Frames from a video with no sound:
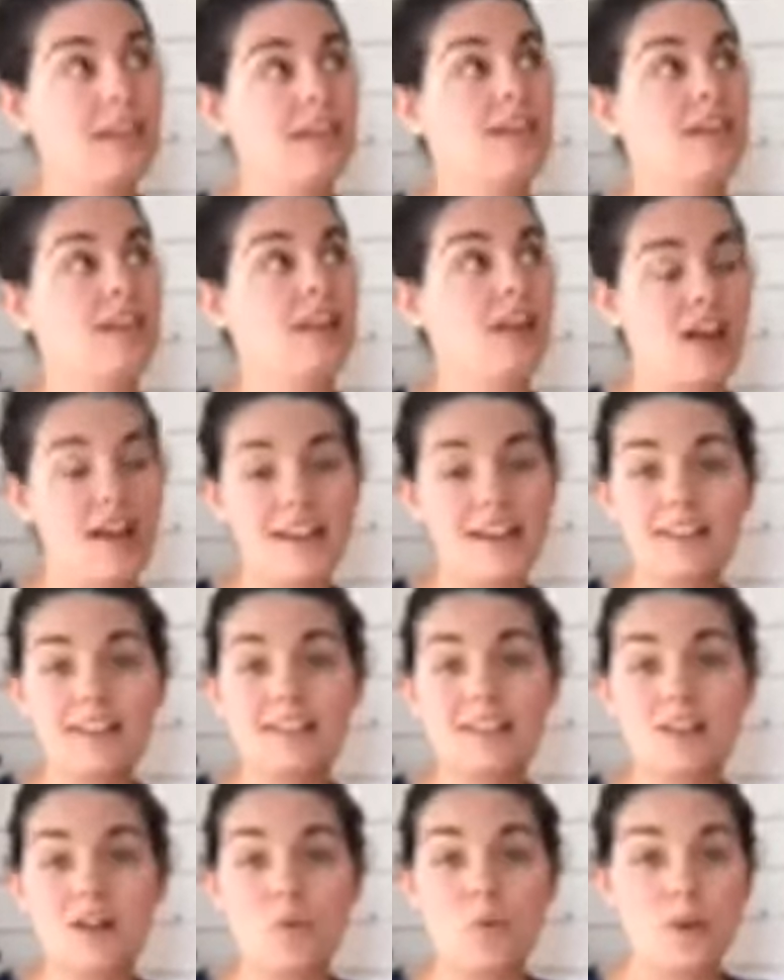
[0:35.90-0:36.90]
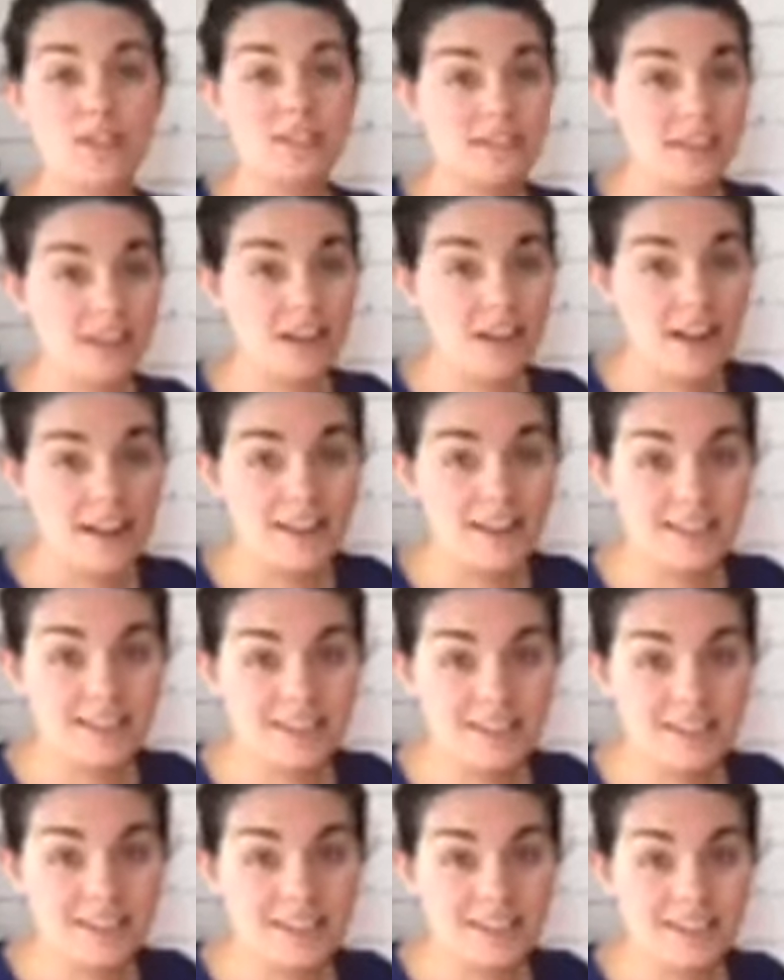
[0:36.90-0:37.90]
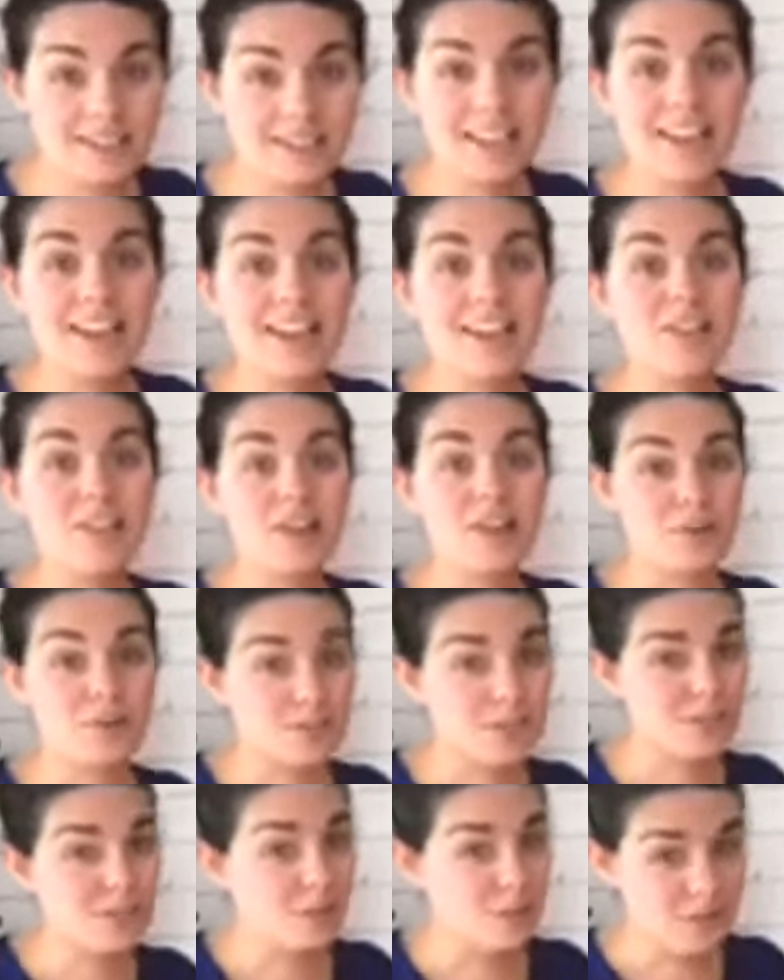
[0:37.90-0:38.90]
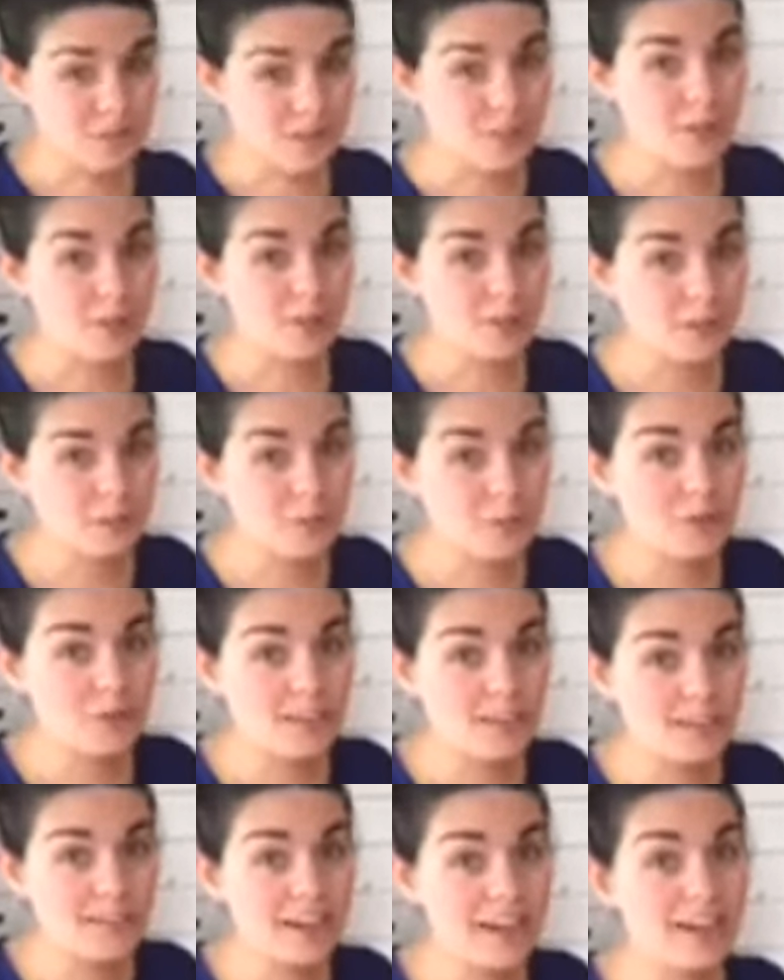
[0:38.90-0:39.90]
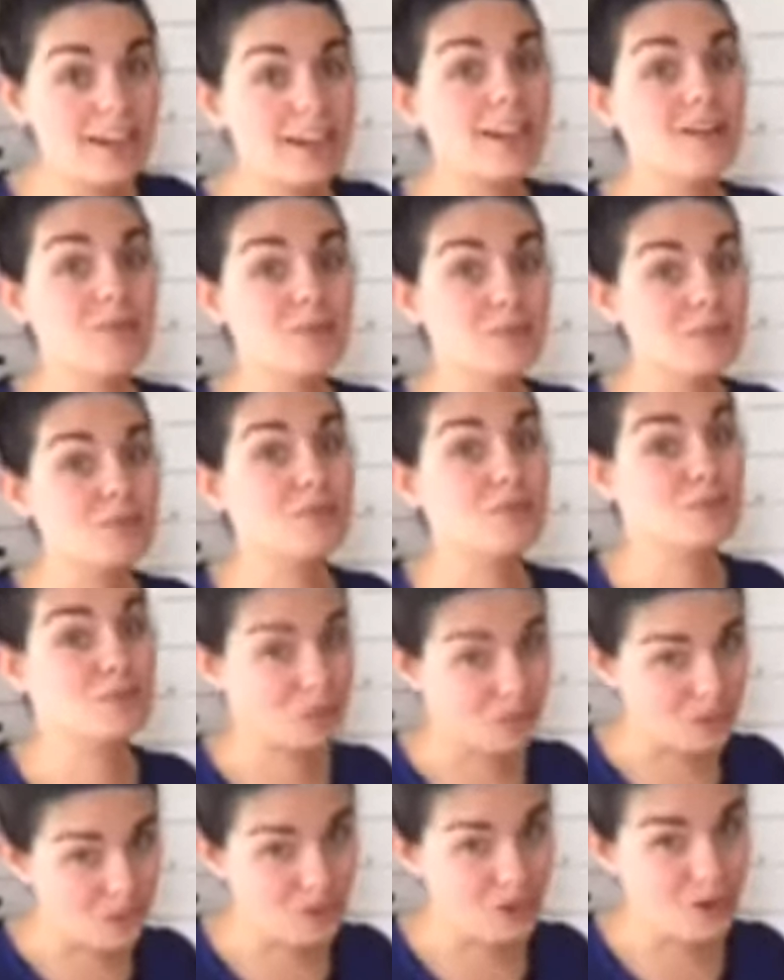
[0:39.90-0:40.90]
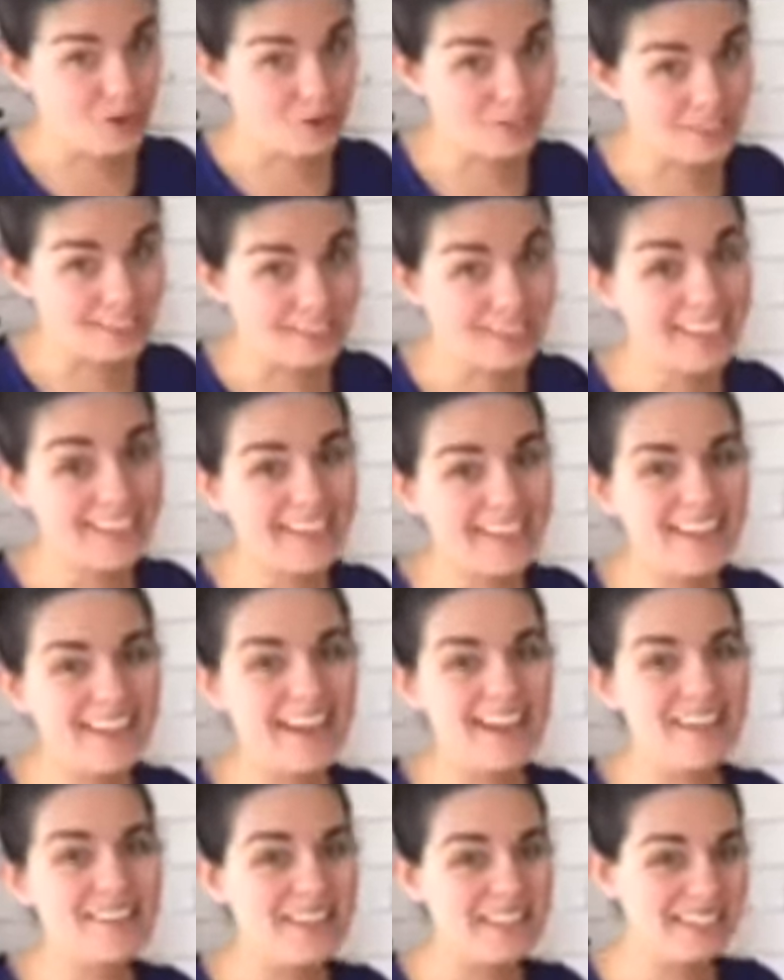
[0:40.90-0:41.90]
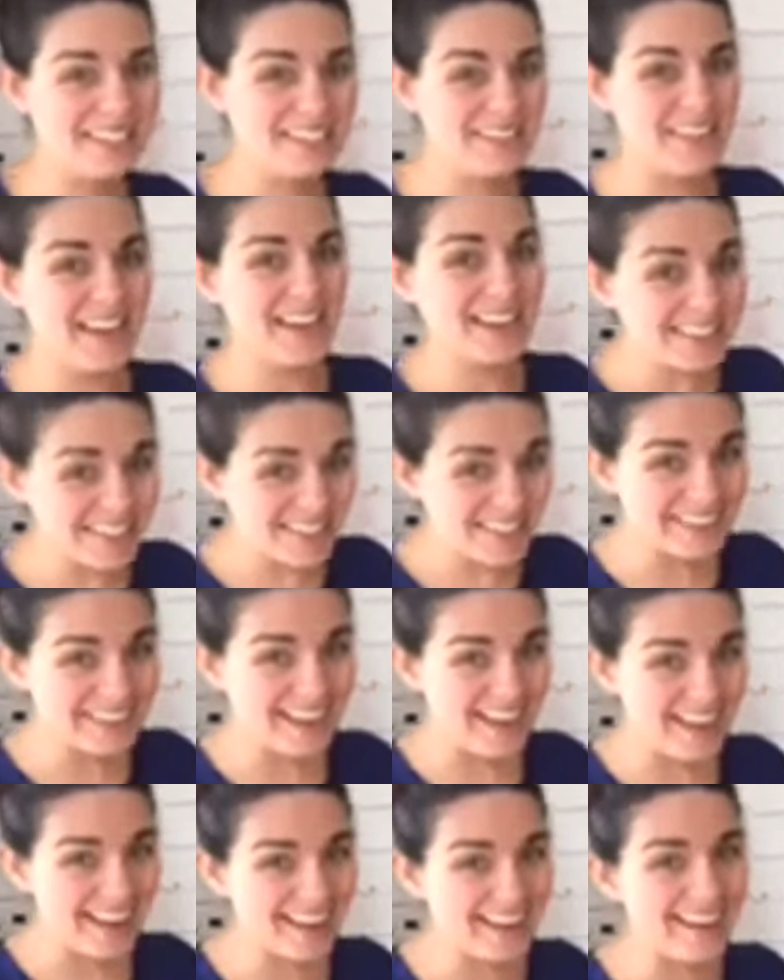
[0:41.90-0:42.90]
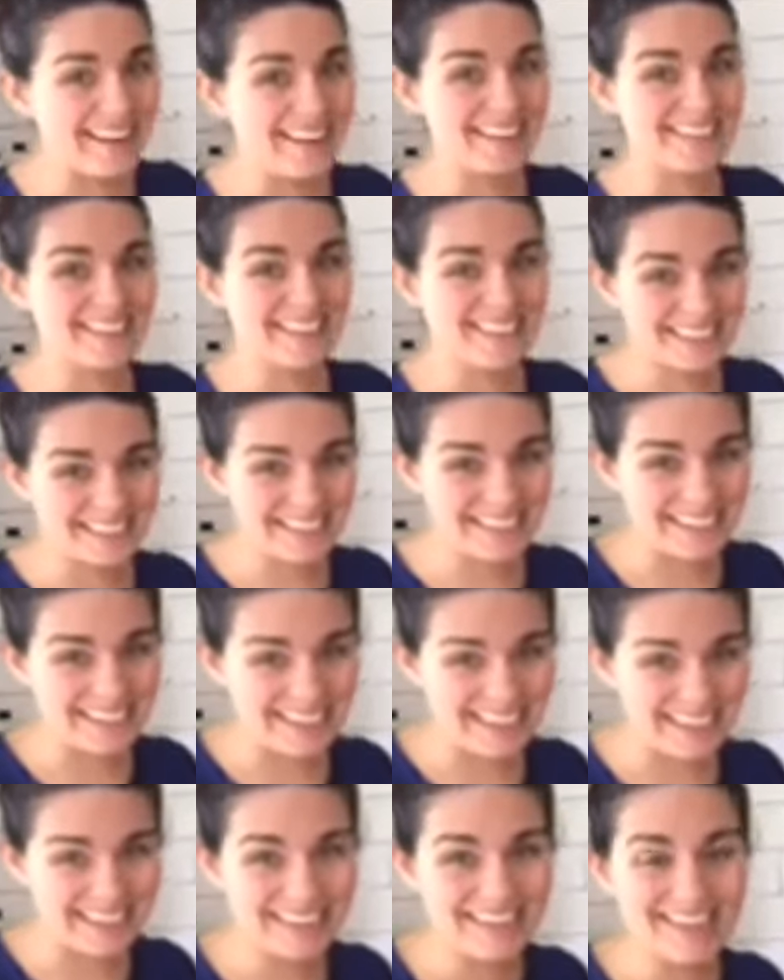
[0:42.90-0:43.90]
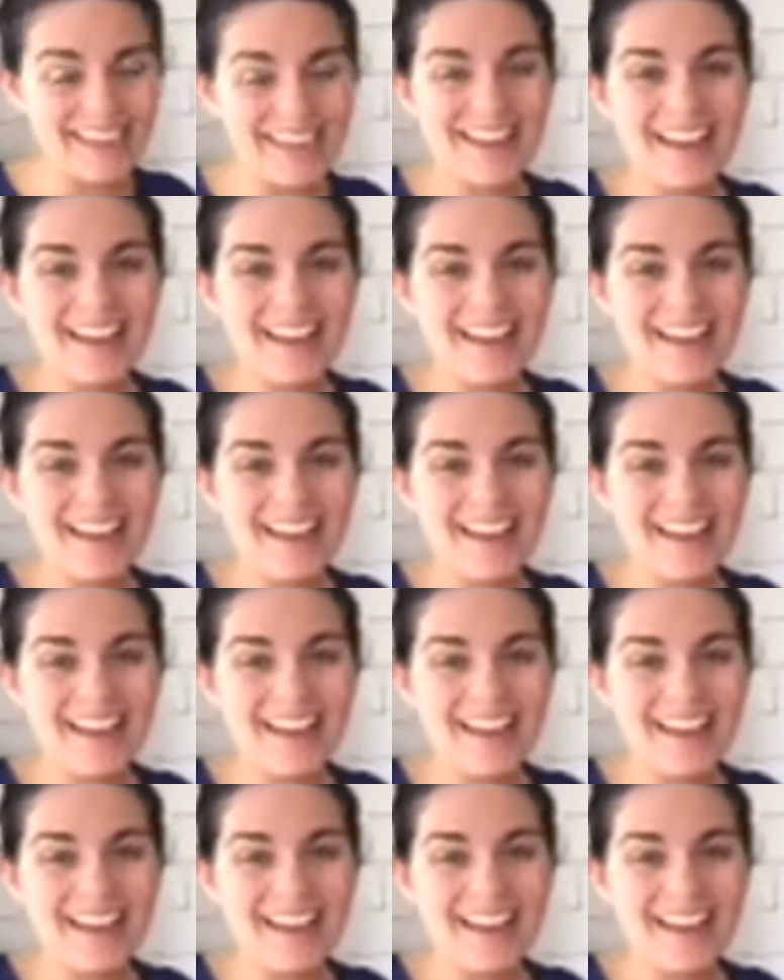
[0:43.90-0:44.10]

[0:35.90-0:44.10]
Guys, once I got into this, there was so much mouse poo in there, it was really gross. Anyway, so that's all done and it's clean.